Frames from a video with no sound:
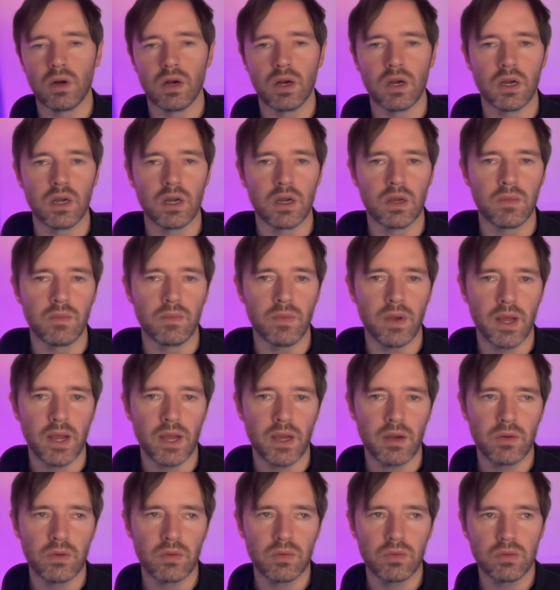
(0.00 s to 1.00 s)

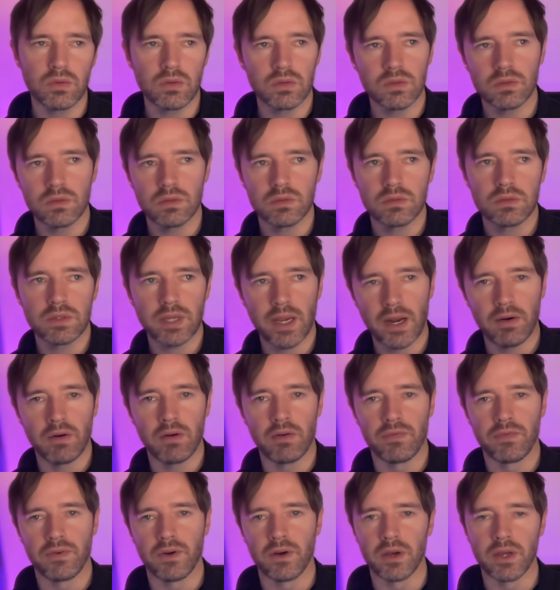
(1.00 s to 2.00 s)
How
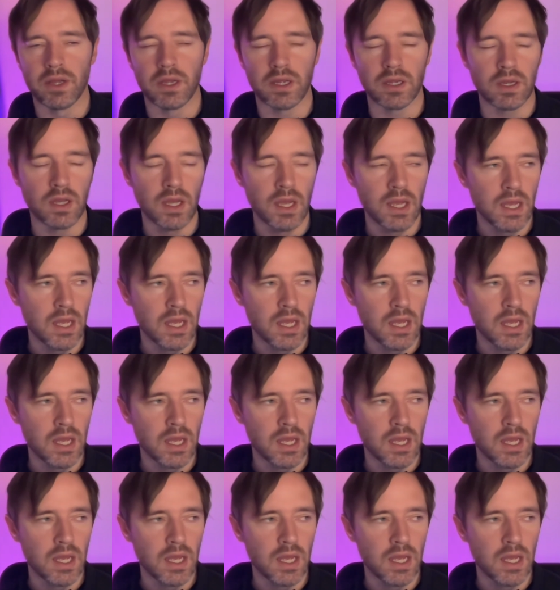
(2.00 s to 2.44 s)
terrifying.